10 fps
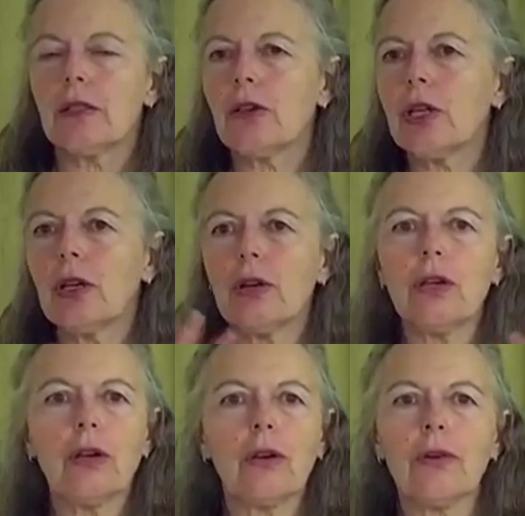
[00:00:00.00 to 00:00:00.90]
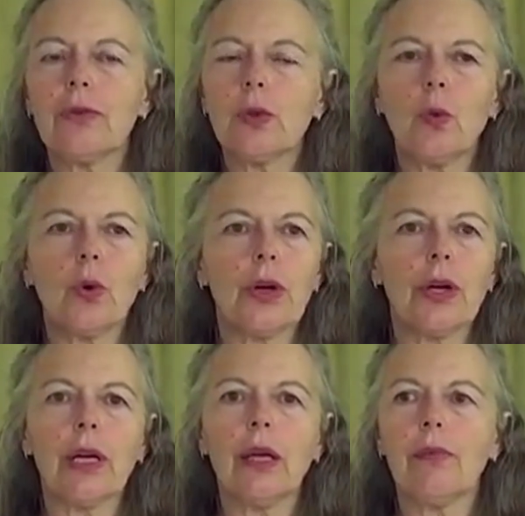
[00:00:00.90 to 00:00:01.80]
So, you don't have to
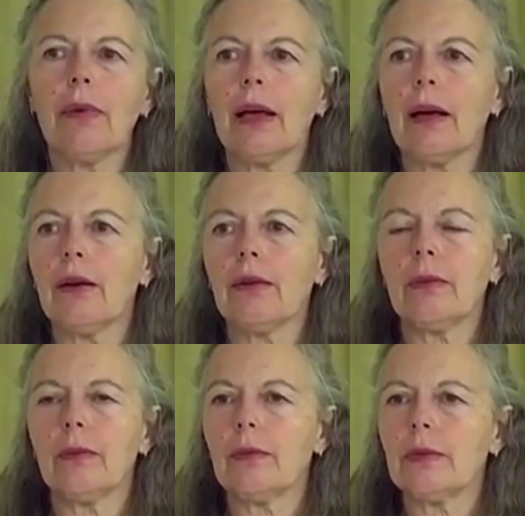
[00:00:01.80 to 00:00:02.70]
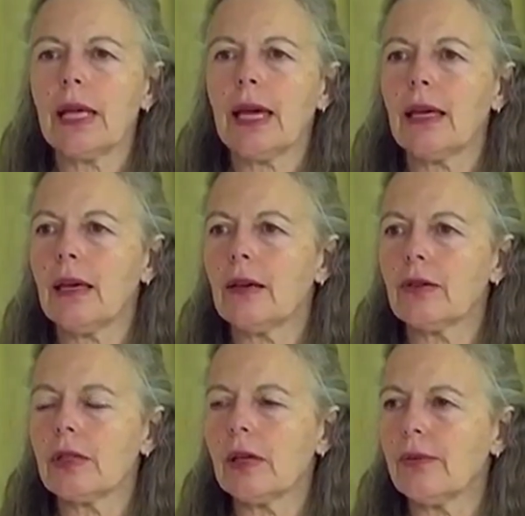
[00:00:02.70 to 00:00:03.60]
worry about taking
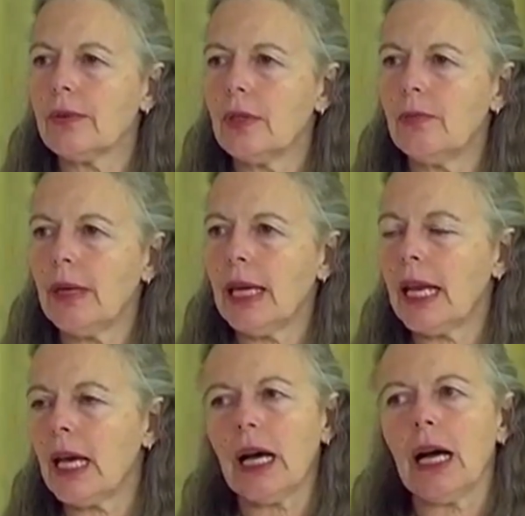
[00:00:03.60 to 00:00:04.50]
yourself to be an